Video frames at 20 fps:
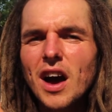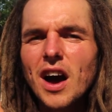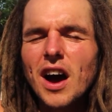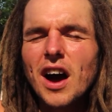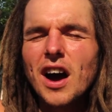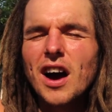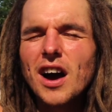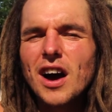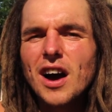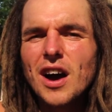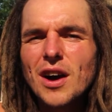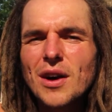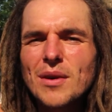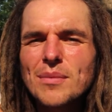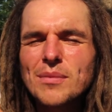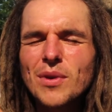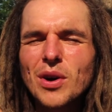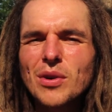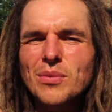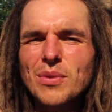
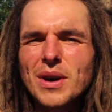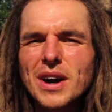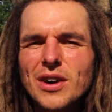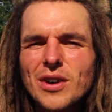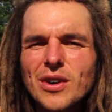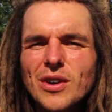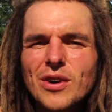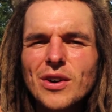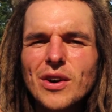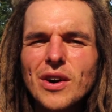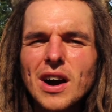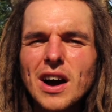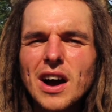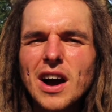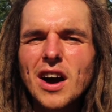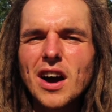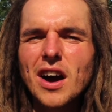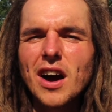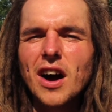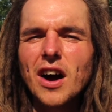Well,
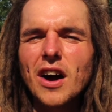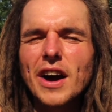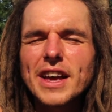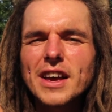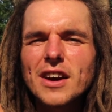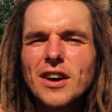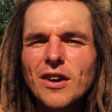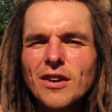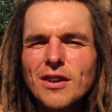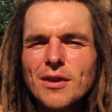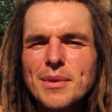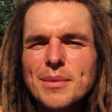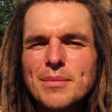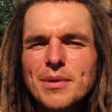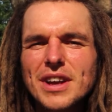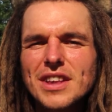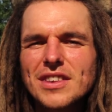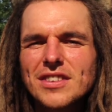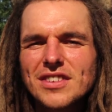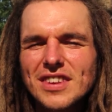I can't
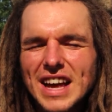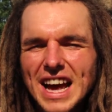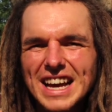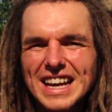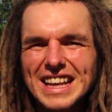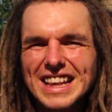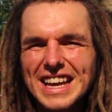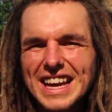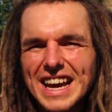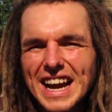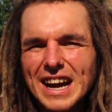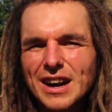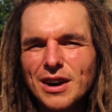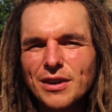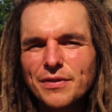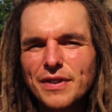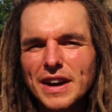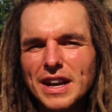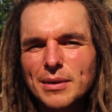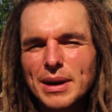remember exactly how I
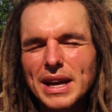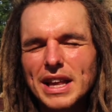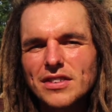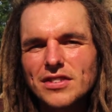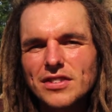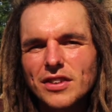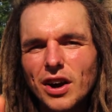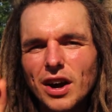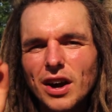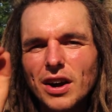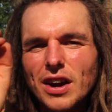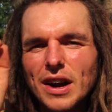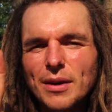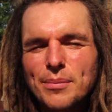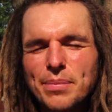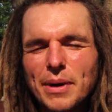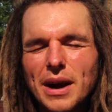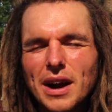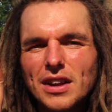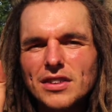found out this diet,
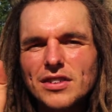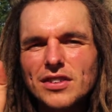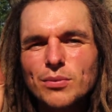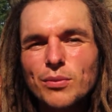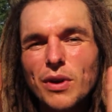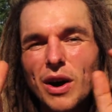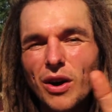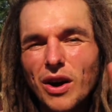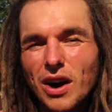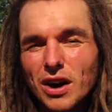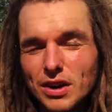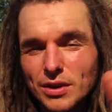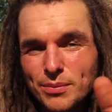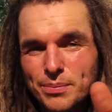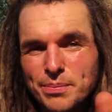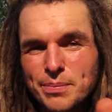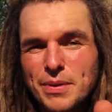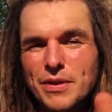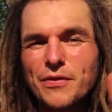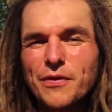but well,
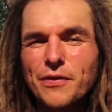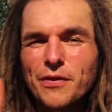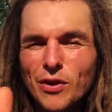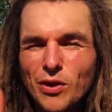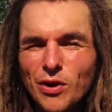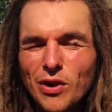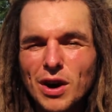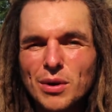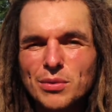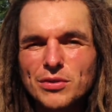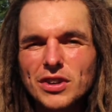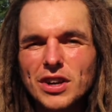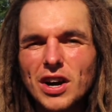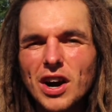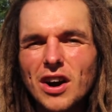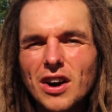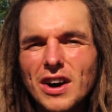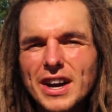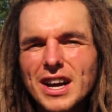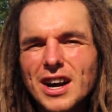before I was on a
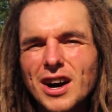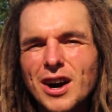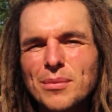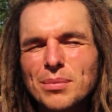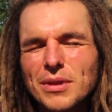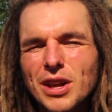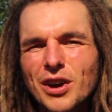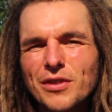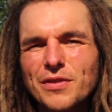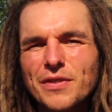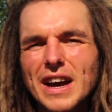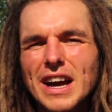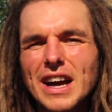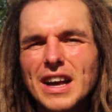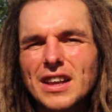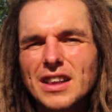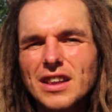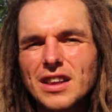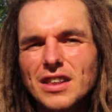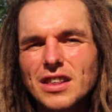high carb, low fat,
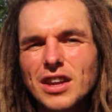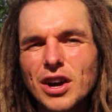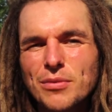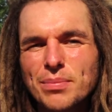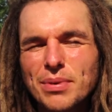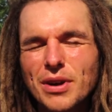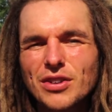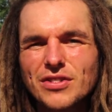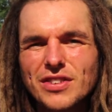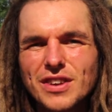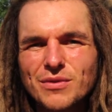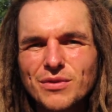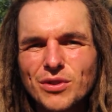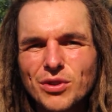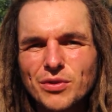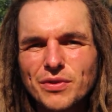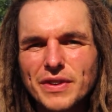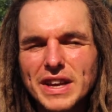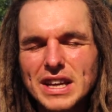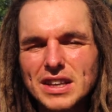low protein
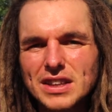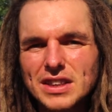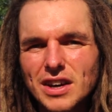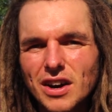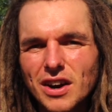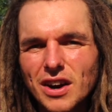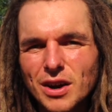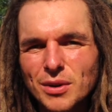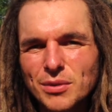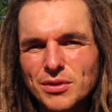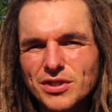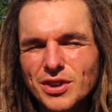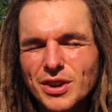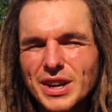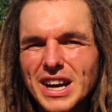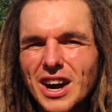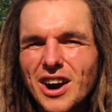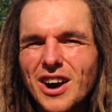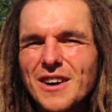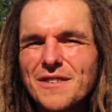raw vegan diet. I was
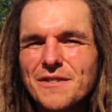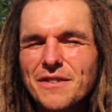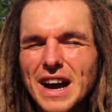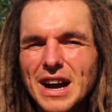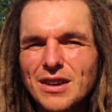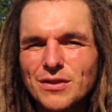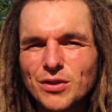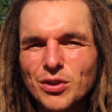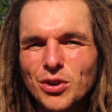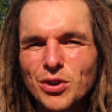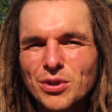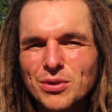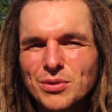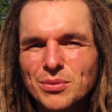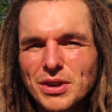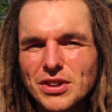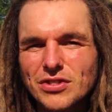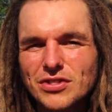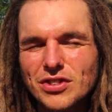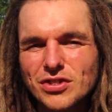doing high fat raw,
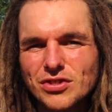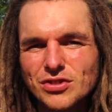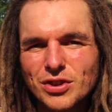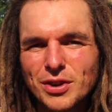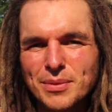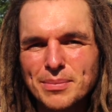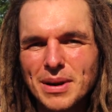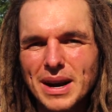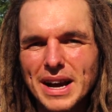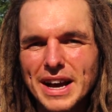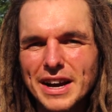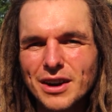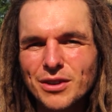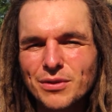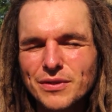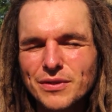which destroyed my health.